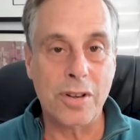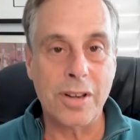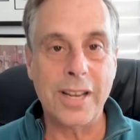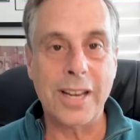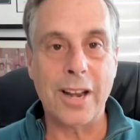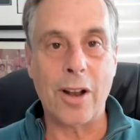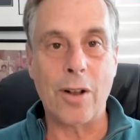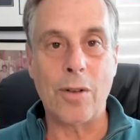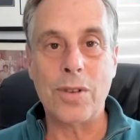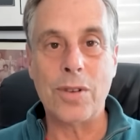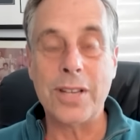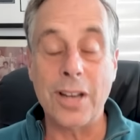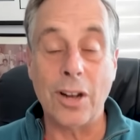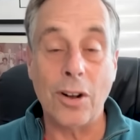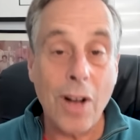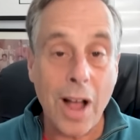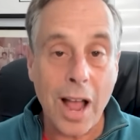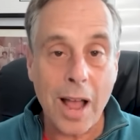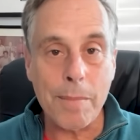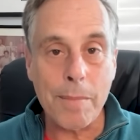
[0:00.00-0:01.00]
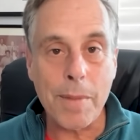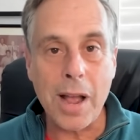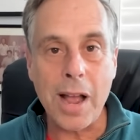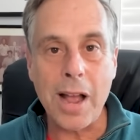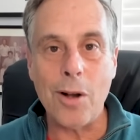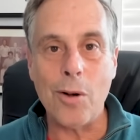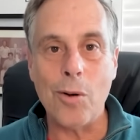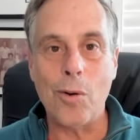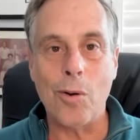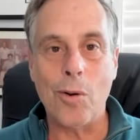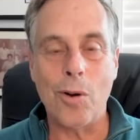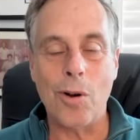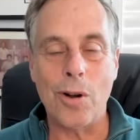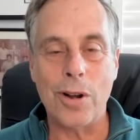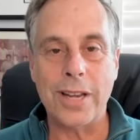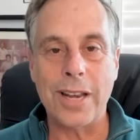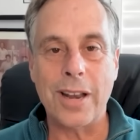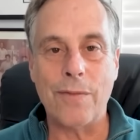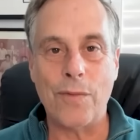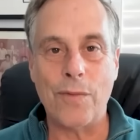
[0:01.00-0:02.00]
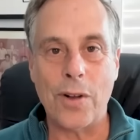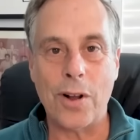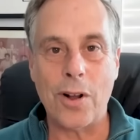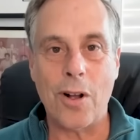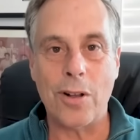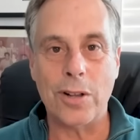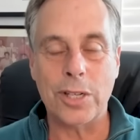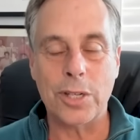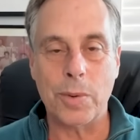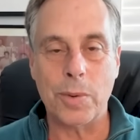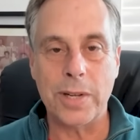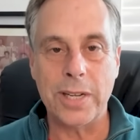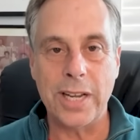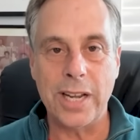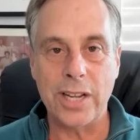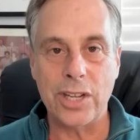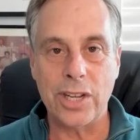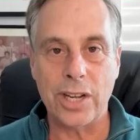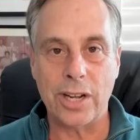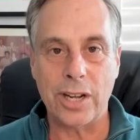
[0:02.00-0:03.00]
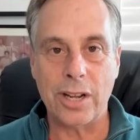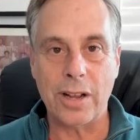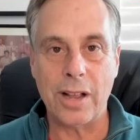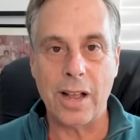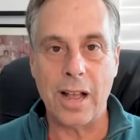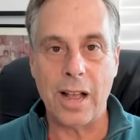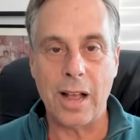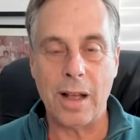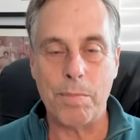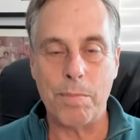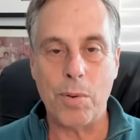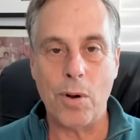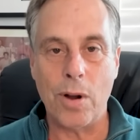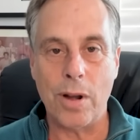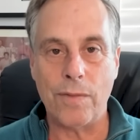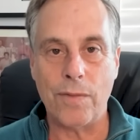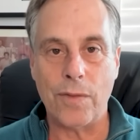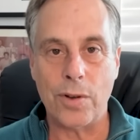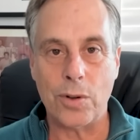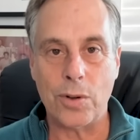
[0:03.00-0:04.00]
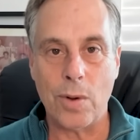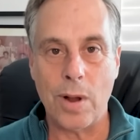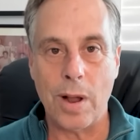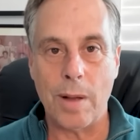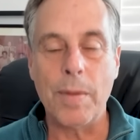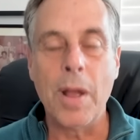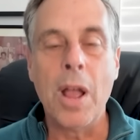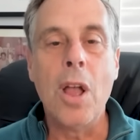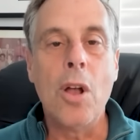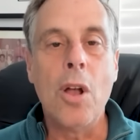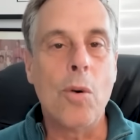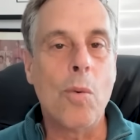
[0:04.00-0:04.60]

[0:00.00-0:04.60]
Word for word: you know, dilemma or difficult strategic uh, point for Trump.